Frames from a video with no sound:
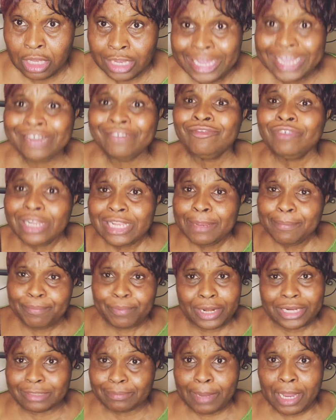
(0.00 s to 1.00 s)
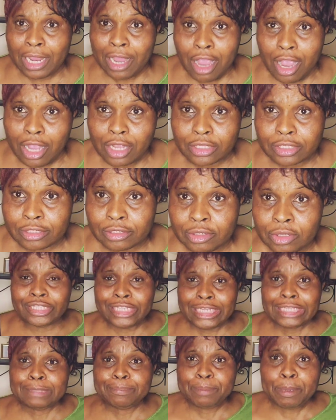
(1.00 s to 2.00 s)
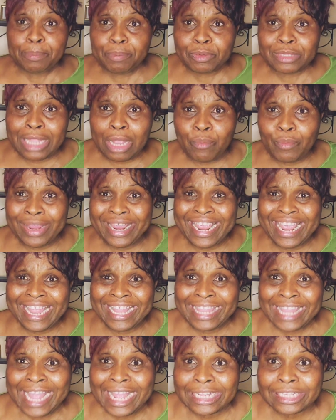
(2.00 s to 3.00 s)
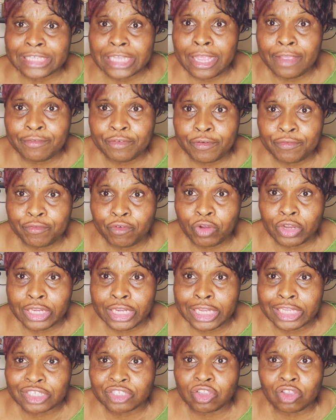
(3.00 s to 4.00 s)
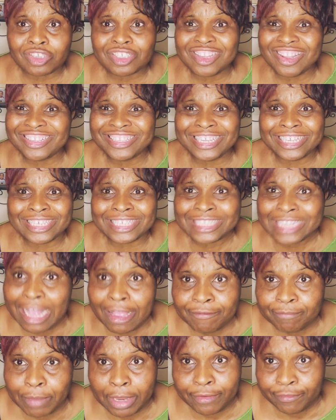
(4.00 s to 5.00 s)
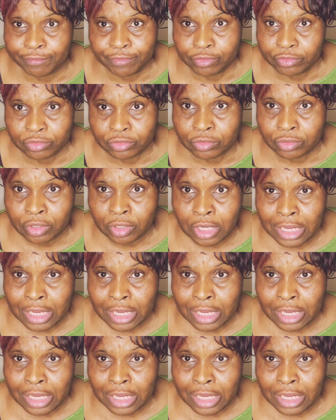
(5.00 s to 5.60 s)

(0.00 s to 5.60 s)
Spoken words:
It really breaks my heart. These people that we elect every 4 years does not deserve my vote,